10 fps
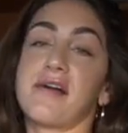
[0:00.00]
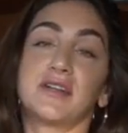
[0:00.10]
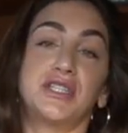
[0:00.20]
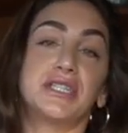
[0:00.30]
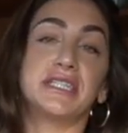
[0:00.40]

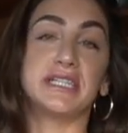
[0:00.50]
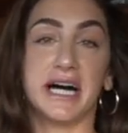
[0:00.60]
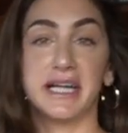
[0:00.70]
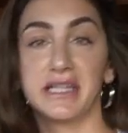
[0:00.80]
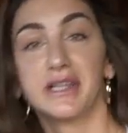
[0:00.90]
you
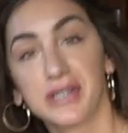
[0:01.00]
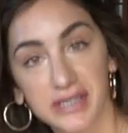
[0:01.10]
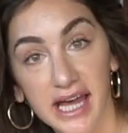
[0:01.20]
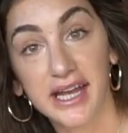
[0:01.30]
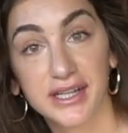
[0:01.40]
gotta learn
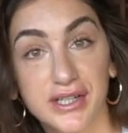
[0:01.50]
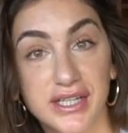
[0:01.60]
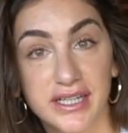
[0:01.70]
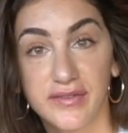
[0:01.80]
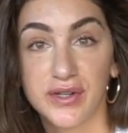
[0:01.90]
how to cook if you